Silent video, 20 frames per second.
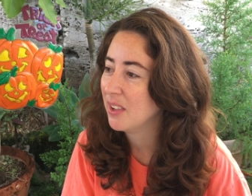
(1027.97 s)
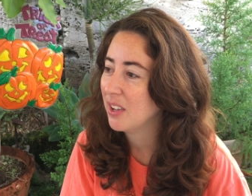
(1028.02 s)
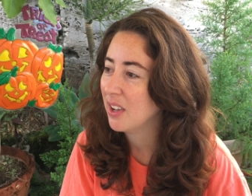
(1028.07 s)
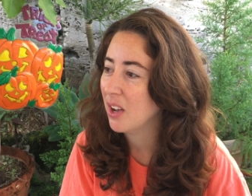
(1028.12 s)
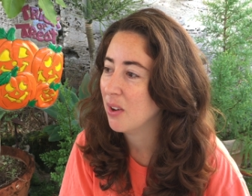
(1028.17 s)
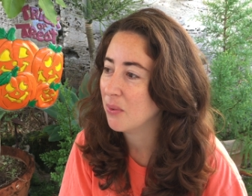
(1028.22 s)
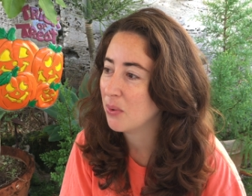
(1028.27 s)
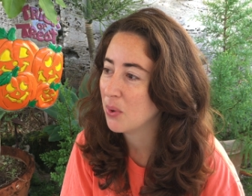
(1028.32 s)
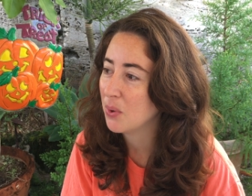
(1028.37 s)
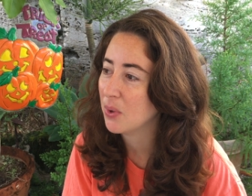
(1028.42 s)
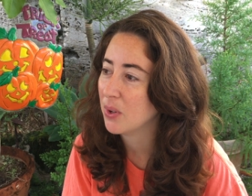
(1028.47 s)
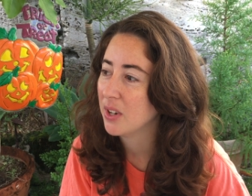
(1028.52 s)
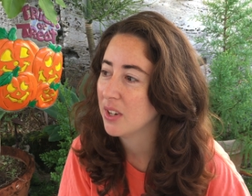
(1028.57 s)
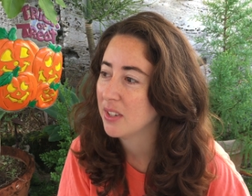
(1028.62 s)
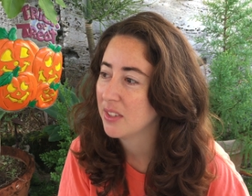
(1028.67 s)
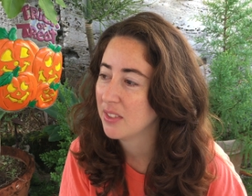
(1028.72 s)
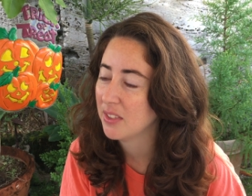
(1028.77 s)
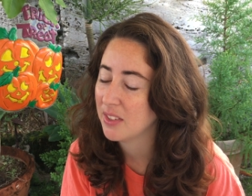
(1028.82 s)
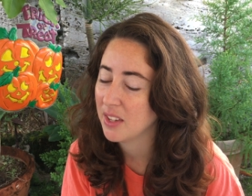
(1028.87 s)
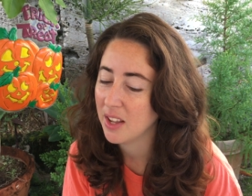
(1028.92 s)
Of
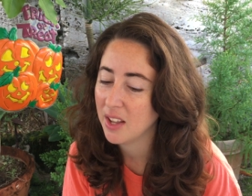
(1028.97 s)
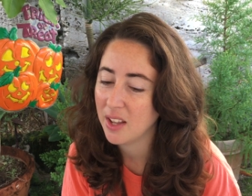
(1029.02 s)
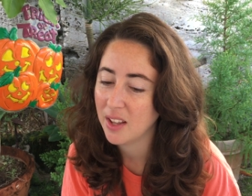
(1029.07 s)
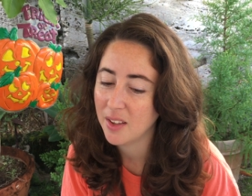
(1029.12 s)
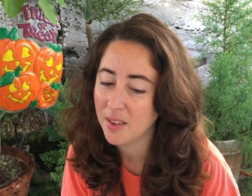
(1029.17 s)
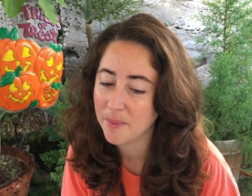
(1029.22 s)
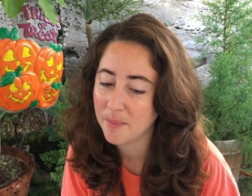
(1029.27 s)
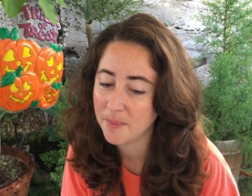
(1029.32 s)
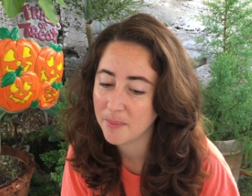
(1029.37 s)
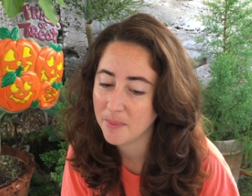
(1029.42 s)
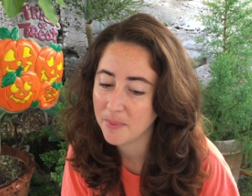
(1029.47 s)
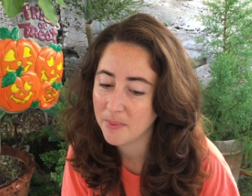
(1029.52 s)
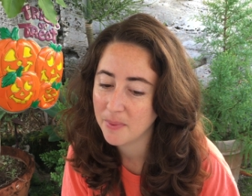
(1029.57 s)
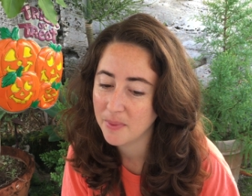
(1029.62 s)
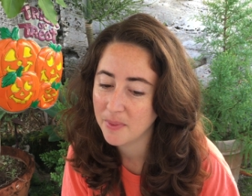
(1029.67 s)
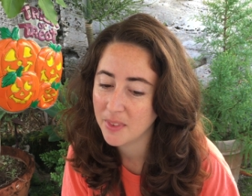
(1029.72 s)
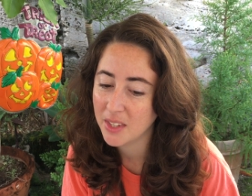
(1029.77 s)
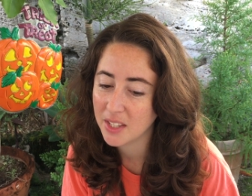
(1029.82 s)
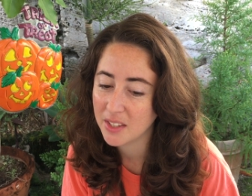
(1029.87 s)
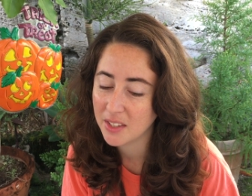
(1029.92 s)
course,
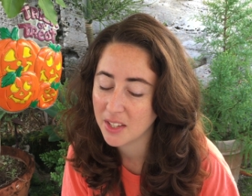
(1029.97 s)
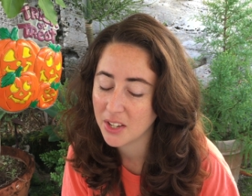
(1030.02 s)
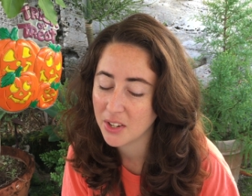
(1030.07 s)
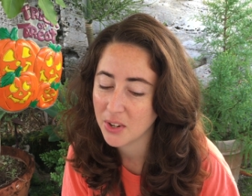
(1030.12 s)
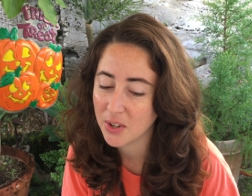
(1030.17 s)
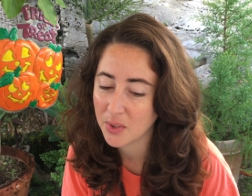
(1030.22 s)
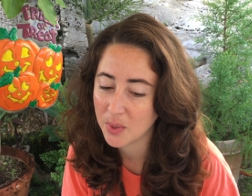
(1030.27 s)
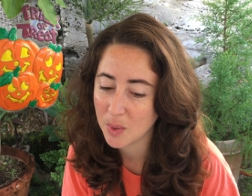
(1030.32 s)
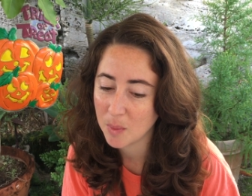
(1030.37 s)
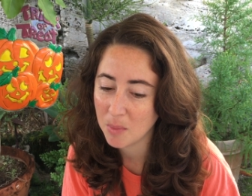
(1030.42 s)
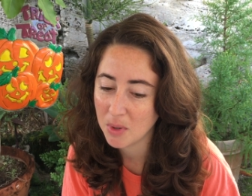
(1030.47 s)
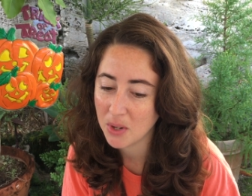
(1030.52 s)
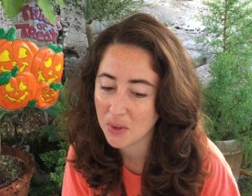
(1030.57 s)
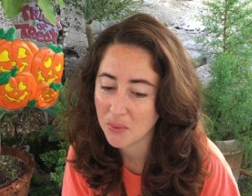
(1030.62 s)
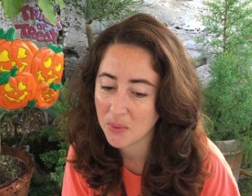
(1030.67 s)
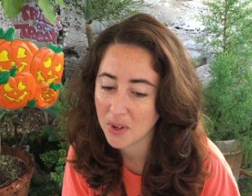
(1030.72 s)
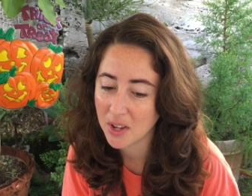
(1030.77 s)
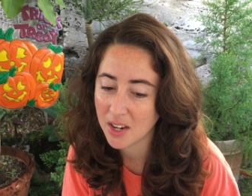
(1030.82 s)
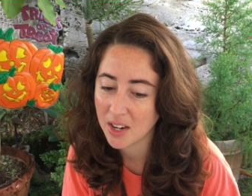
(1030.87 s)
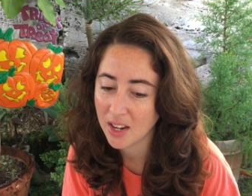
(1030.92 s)
this could also be a
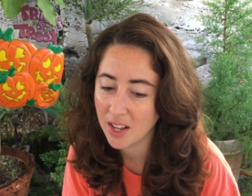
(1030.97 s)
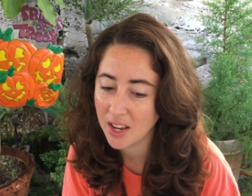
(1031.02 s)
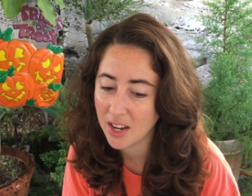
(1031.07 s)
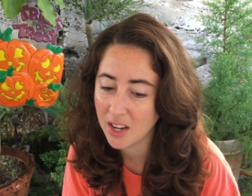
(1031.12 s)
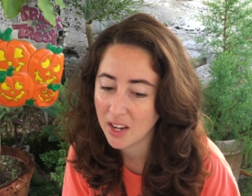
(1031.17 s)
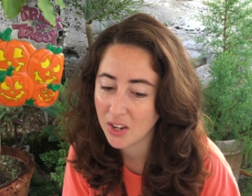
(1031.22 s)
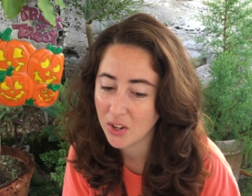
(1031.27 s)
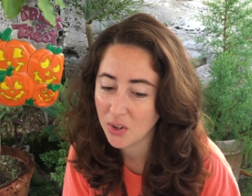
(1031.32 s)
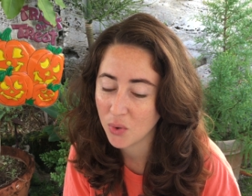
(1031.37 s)
fun like